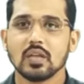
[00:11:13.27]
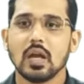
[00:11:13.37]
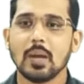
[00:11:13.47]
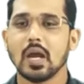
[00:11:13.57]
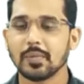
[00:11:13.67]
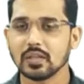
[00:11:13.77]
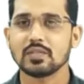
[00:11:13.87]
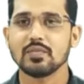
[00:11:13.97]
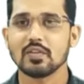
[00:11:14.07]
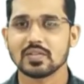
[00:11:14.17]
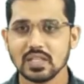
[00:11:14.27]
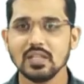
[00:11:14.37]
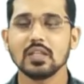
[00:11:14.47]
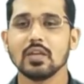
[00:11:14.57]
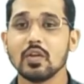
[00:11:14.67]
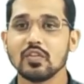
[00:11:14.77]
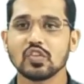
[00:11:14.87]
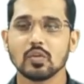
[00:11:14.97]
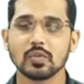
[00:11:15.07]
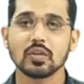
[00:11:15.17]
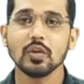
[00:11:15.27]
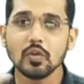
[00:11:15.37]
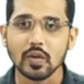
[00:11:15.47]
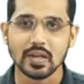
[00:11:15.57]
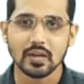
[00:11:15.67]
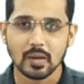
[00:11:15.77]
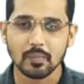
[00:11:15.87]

After this, we have seen the evaluation of the crude oil.